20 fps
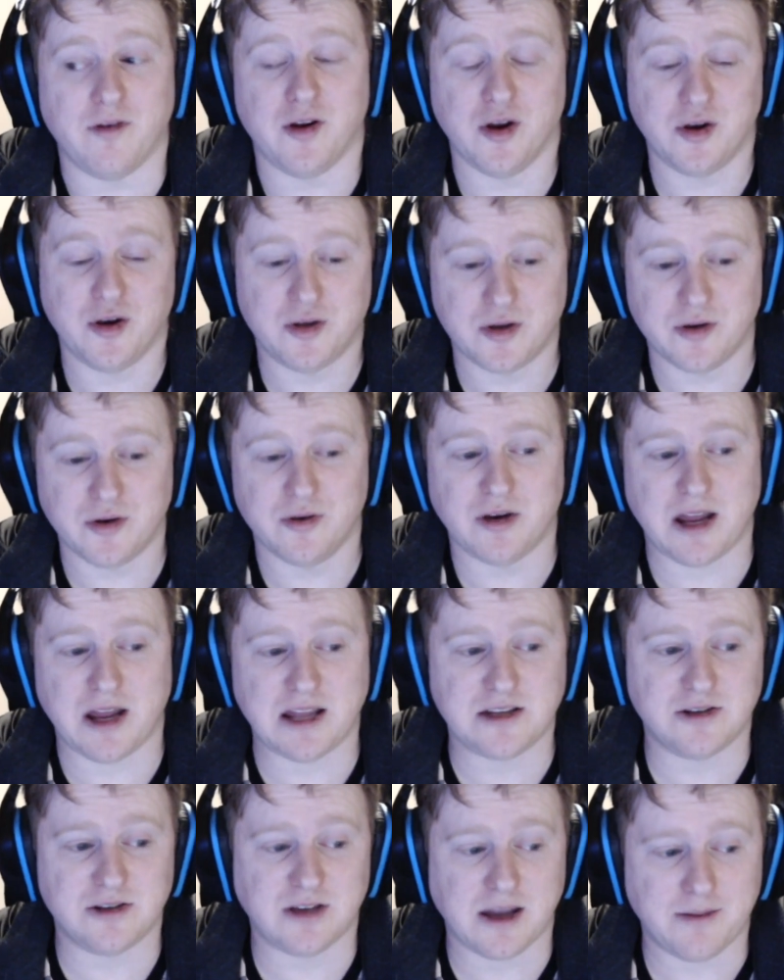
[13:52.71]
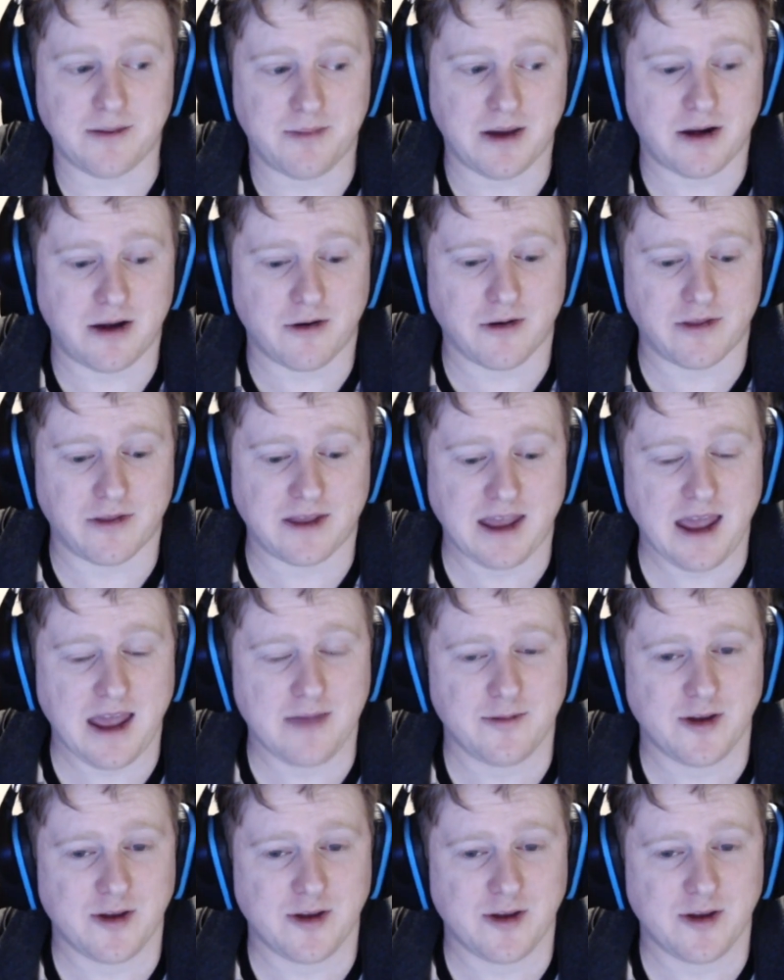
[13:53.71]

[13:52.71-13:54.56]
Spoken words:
You do need to get better at the game.